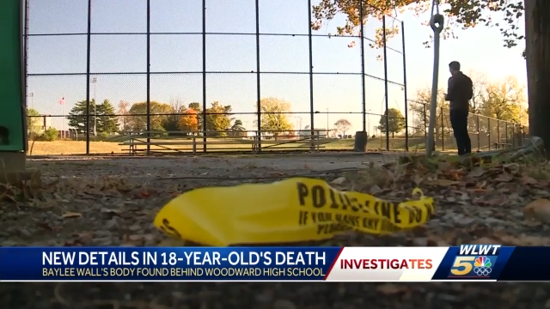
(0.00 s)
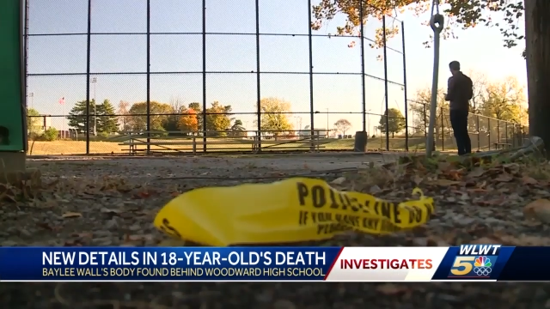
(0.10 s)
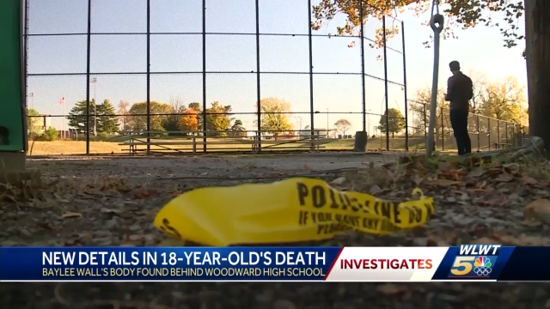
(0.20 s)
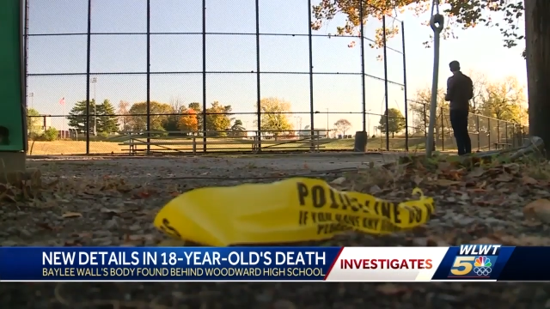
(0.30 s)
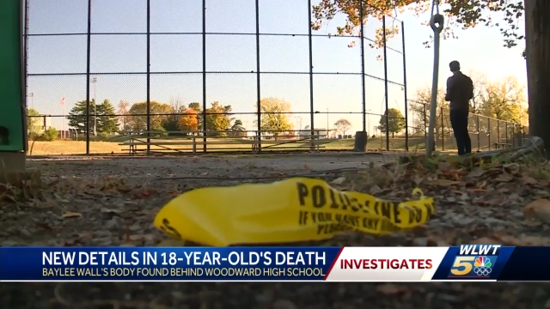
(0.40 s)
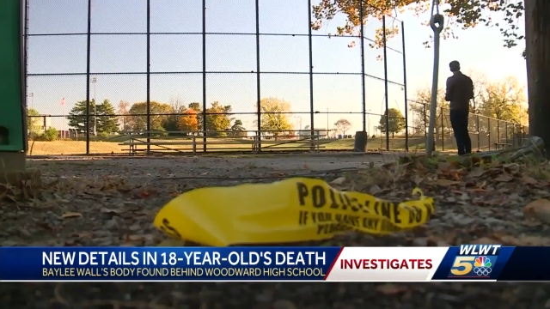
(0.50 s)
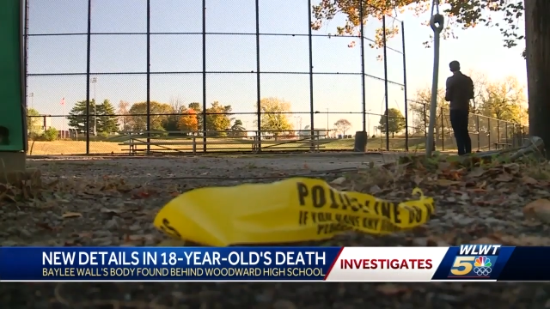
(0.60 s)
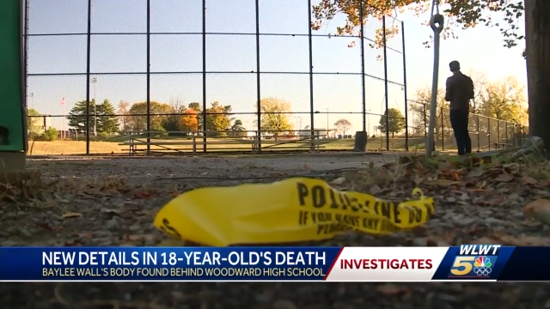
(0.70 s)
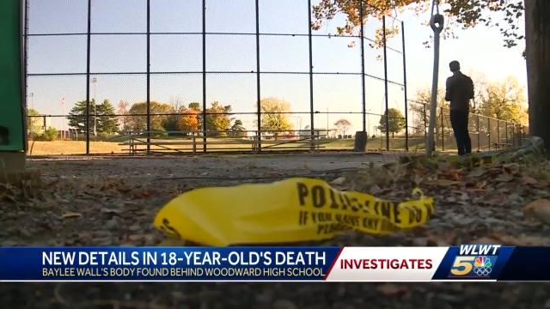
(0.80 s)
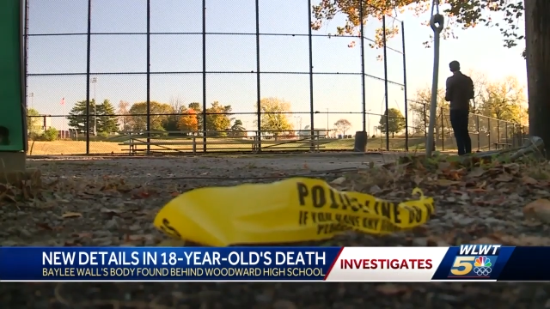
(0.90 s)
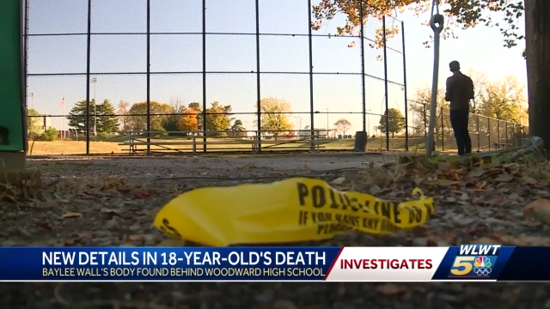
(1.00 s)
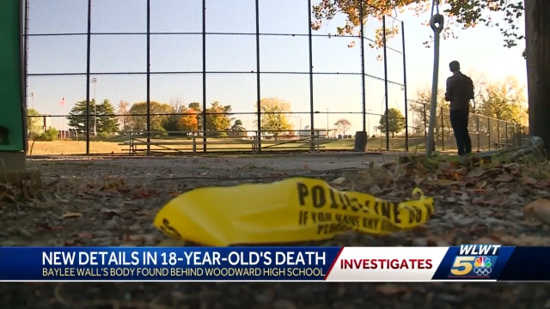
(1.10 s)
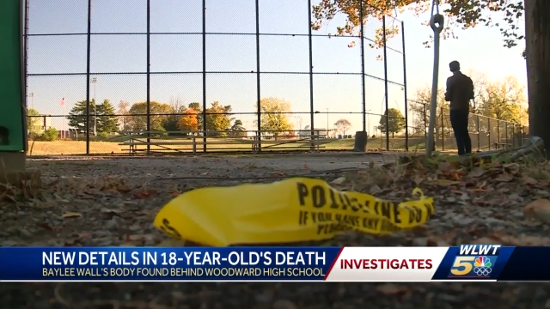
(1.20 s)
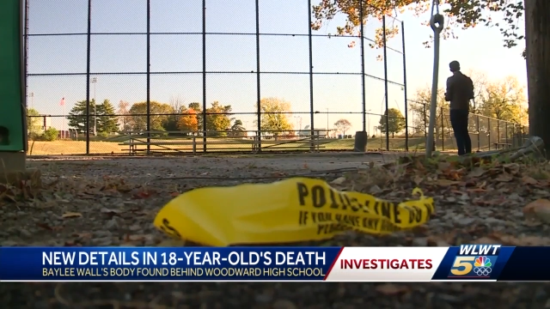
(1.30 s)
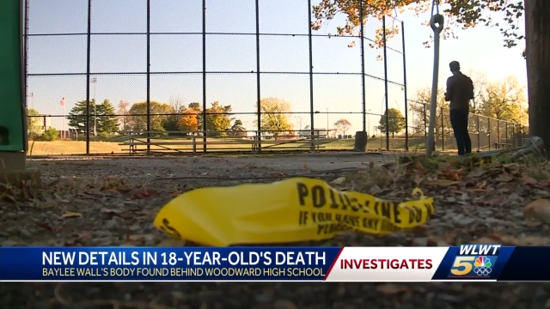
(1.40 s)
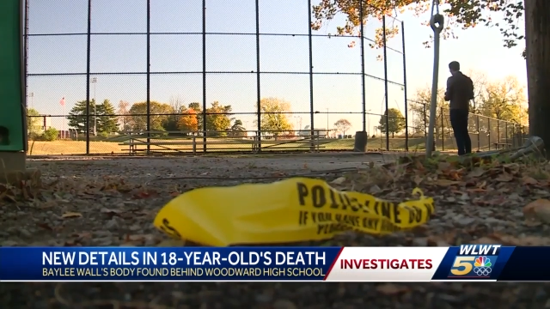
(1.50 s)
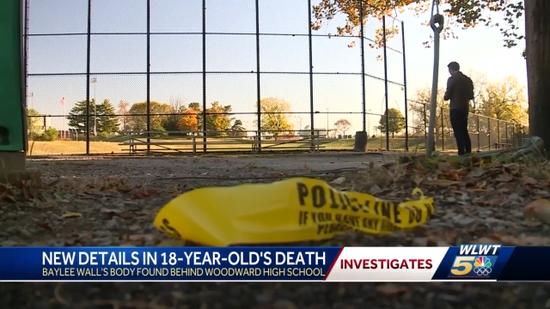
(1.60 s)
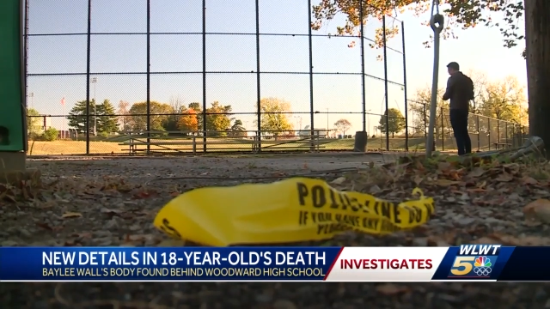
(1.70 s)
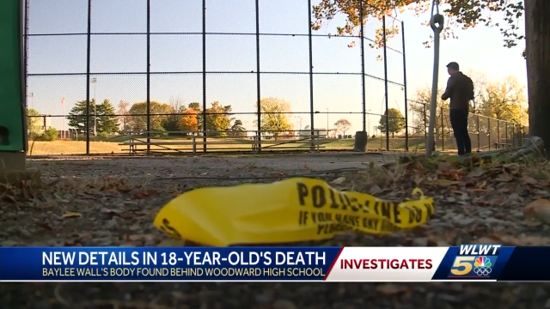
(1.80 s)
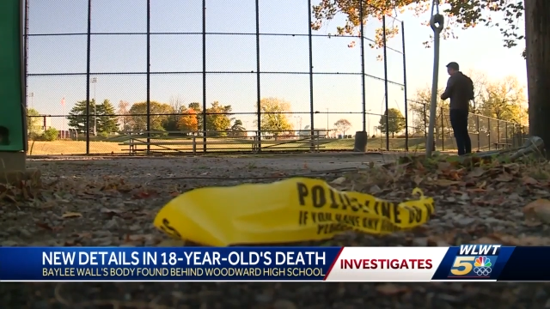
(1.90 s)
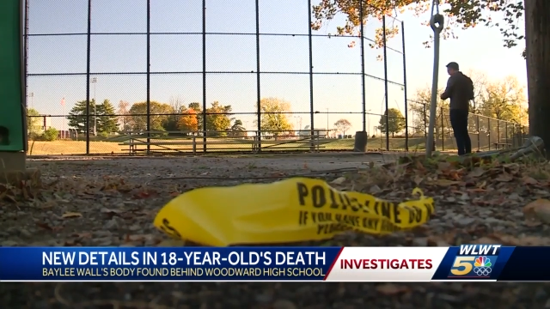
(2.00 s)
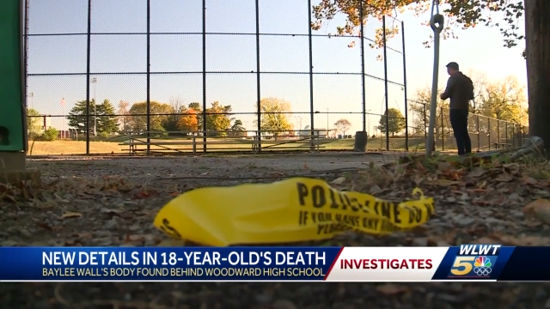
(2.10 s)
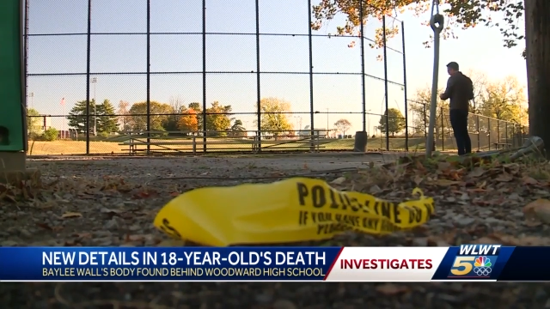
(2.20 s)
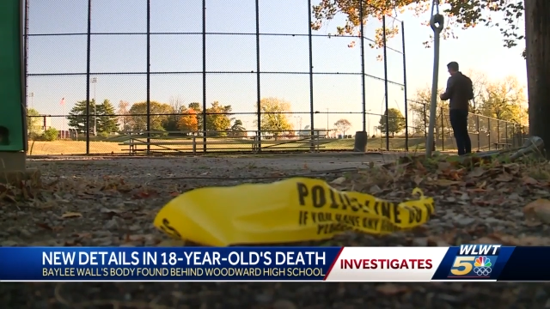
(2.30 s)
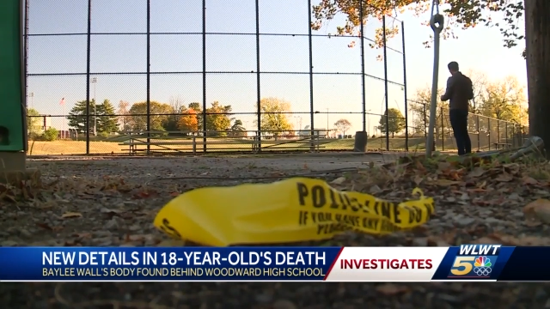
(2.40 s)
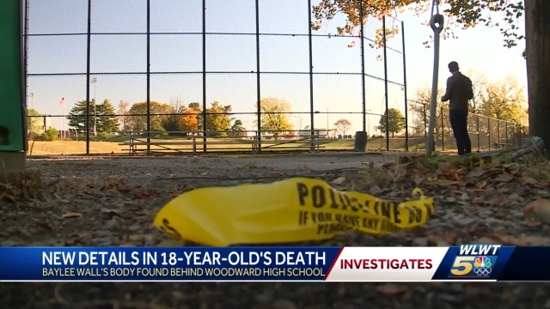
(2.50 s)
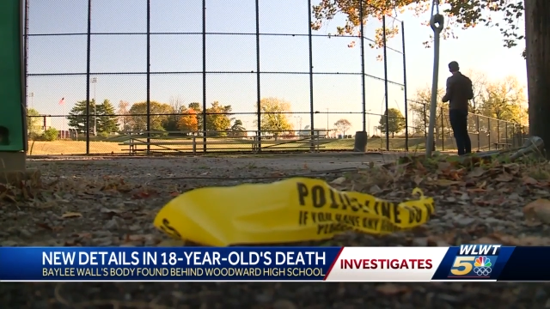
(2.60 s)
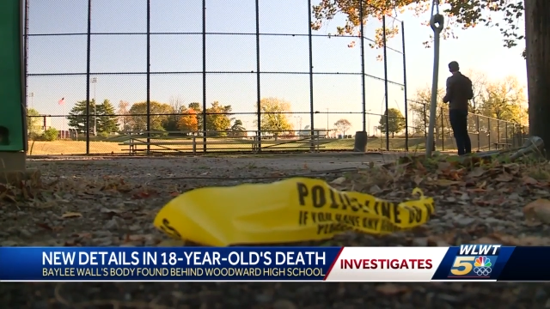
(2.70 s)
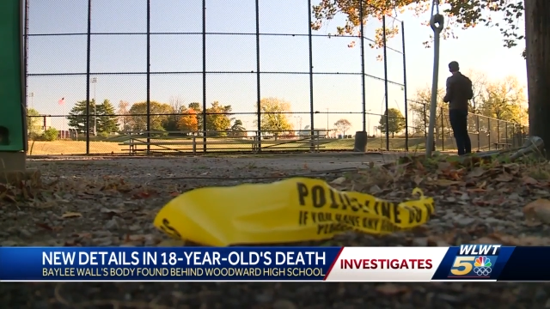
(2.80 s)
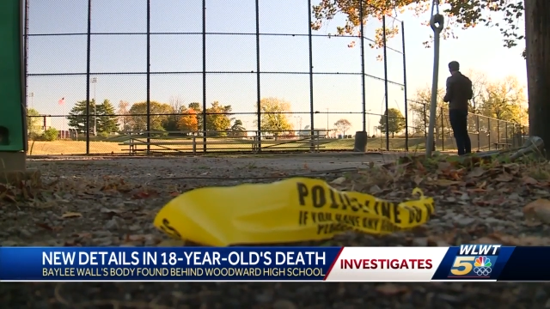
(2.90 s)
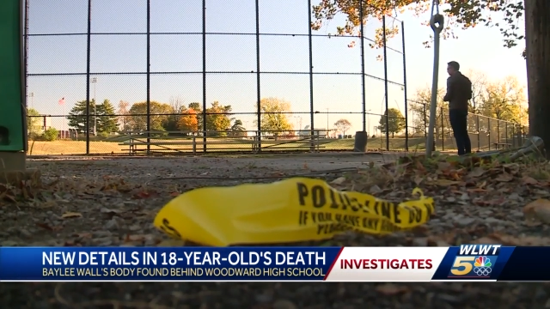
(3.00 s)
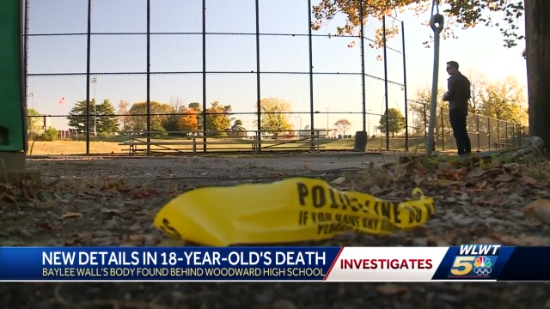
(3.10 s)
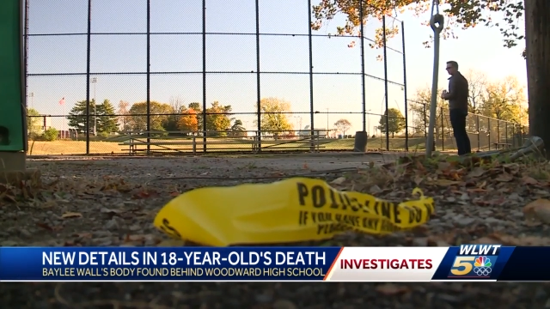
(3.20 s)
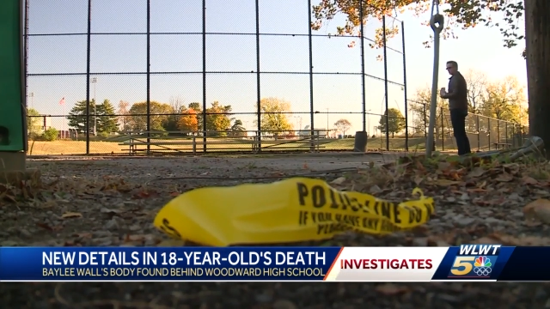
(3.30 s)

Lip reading: [unreadable: no face in view]